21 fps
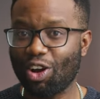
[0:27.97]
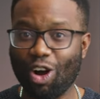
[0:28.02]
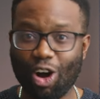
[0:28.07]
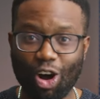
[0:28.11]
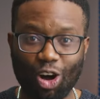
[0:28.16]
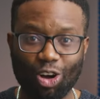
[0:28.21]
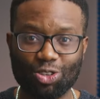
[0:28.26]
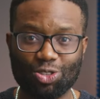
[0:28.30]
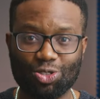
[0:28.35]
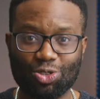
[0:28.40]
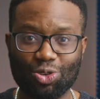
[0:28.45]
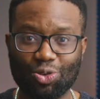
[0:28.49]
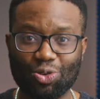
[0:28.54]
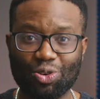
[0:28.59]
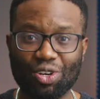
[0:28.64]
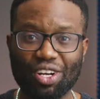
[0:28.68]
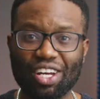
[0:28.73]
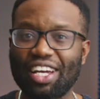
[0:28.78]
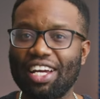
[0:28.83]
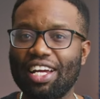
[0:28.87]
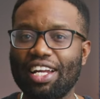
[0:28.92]
Also,
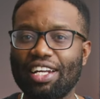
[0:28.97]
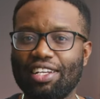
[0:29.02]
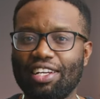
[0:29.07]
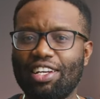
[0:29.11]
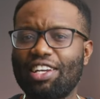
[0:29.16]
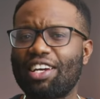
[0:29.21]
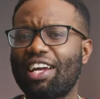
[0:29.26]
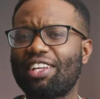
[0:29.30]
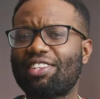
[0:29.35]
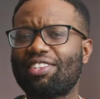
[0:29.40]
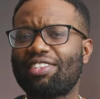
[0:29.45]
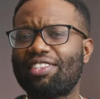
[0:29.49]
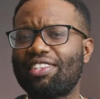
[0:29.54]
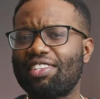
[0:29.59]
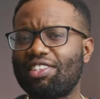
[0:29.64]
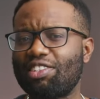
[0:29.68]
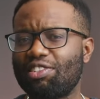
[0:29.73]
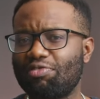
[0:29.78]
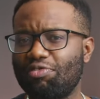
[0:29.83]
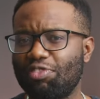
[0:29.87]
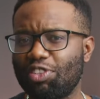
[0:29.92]
they don't get to see
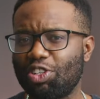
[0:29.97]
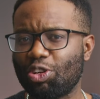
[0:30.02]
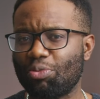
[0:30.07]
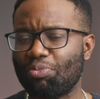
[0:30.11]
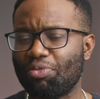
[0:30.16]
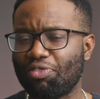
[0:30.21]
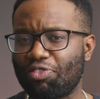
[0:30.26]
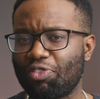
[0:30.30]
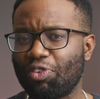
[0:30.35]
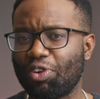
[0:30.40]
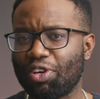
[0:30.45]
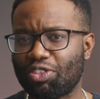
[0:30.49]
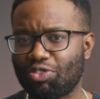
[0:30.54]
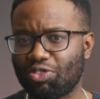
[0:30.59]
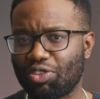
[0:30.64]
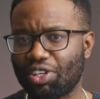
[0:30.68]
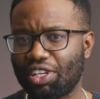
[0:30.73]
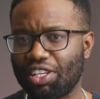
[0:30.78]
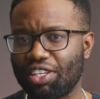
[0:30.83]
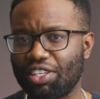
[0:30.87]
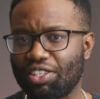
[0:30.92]
this video before it's
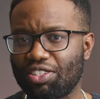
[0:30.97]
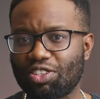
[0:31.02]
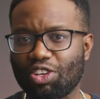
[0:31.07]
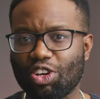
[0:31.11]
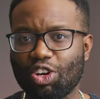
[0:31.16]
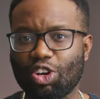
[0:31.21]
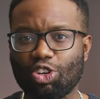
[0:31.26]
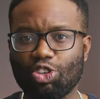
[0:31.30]
released,